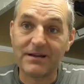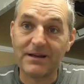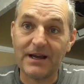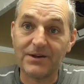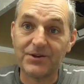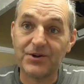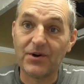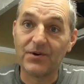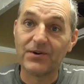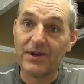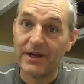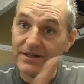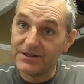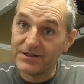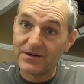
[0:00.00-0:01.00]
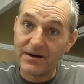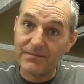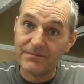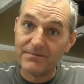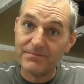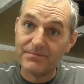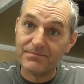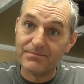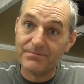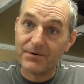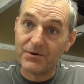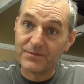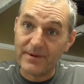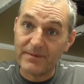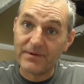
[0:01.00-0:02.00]
Catch you on Instagram.
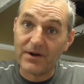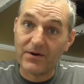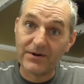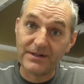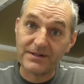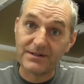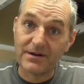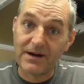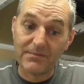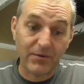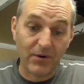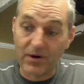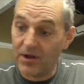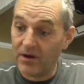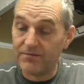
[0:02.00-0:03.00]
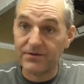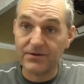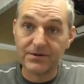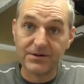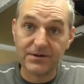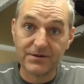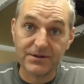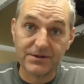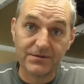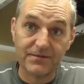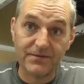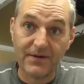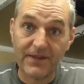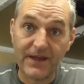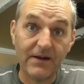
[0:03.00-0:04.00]
Bush Bimblet on Instagram, put a lot of photos of
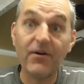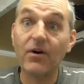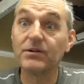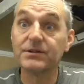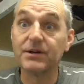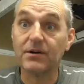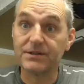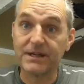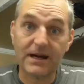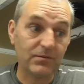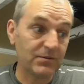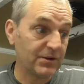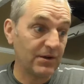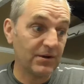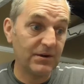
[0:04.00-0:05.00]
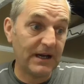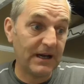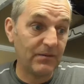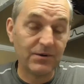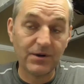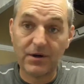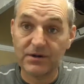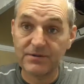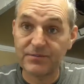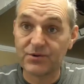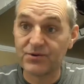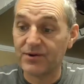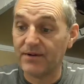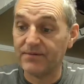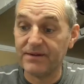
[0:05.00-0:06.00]
stuff on there, of all sorts, outdoors,
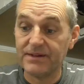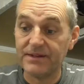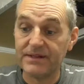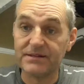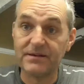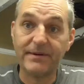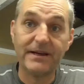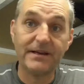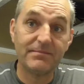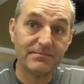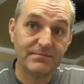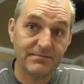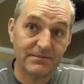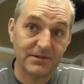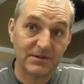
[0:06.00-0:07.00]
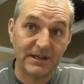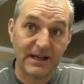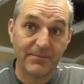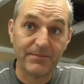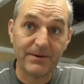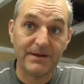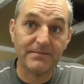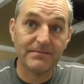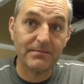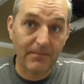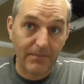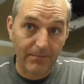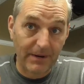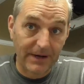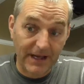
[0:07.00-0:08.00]
bushcrafting, things I make, just camping,
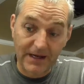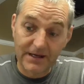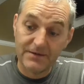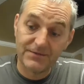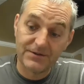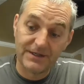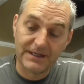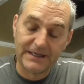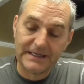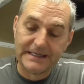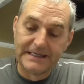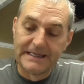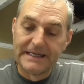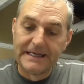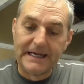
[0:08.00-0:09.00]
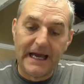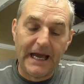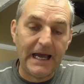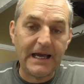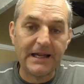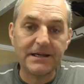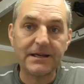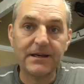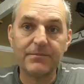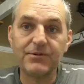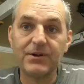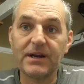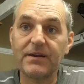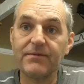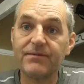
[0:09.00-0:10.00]
my knives, and trying
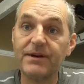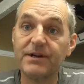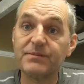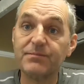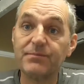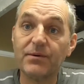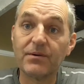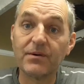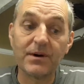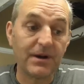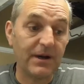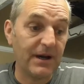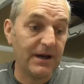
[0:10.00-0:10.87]
to get Facebook